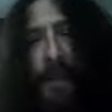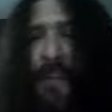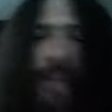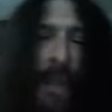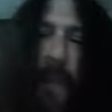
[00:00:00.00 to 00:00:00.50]

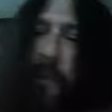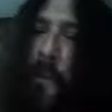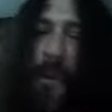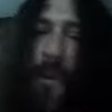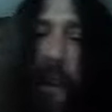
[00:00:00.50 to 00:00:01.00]
It's like we've
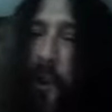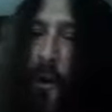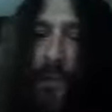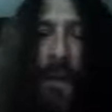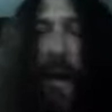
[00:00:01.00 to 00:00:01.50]
been around a
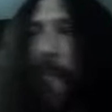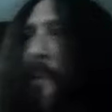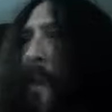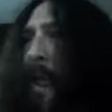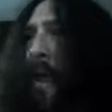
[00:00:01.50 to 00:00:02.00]
long time,
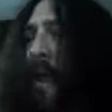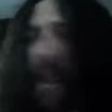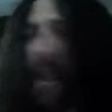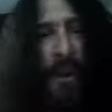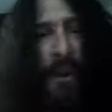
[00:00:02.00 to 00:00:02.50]

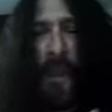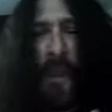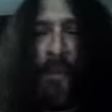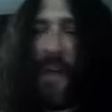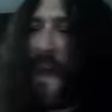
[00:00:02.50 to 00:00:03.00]
and you know what I mean. And
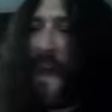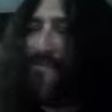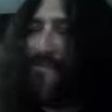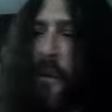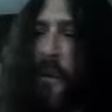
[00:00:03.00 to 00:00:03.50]
we've
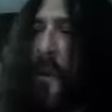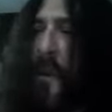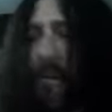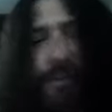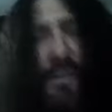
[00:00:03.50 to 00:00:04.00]

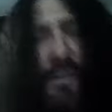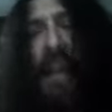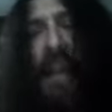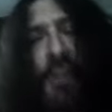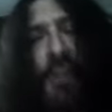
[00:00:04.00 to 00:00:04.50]
seen a
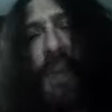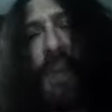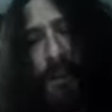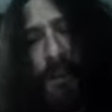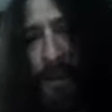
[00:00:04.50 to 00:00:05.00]
lot of
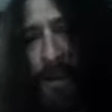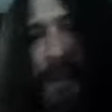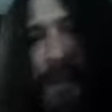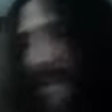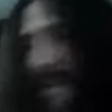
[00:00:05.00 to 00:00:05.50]
shit. You know what I
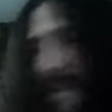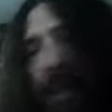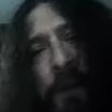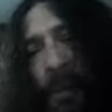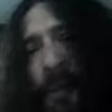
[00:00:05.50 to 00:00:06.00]
mean? It's like we
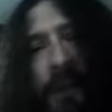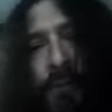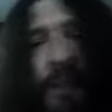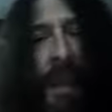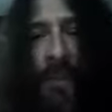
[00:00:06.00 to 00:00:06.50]
didn't
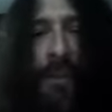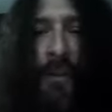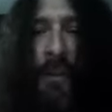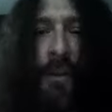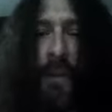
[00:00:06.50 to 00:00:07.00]
really have that
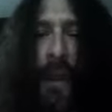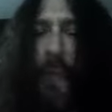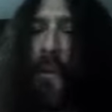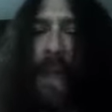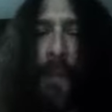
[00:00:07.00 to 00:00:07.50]
very good luck
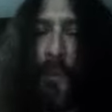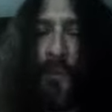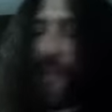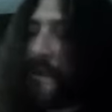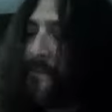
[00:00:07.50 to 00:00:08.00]
with labels,
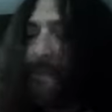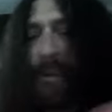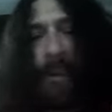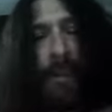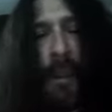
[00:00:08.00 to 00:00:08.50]
and
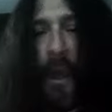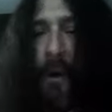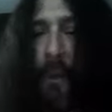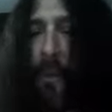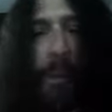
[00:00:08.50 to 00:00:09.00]
I
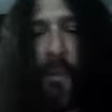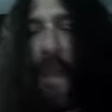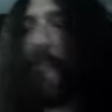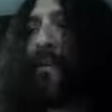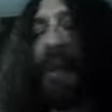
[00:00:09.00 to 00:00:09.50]
mean, we played
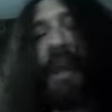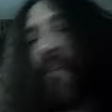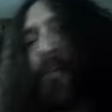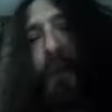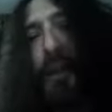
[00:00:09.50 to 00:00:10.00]
with like
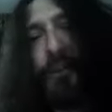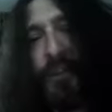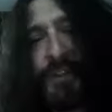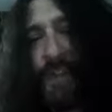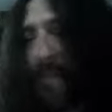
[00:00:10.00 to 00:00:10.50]
everybody under the
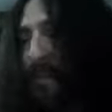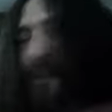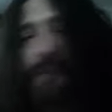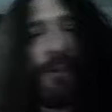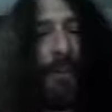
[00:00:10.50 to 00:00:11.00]
sun, but
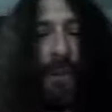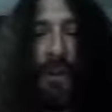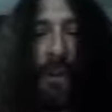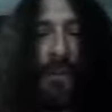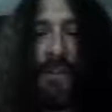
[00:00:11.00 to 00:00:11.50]
that's only
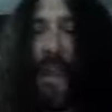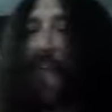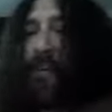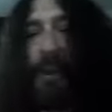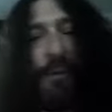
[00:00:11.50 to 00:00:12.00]
because
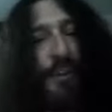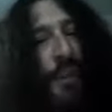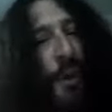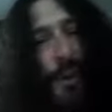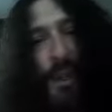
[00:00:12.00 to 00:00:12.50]
everybody was
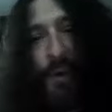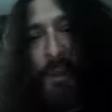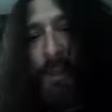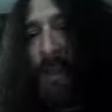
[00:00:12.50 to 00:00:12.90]
new. You know what I mean?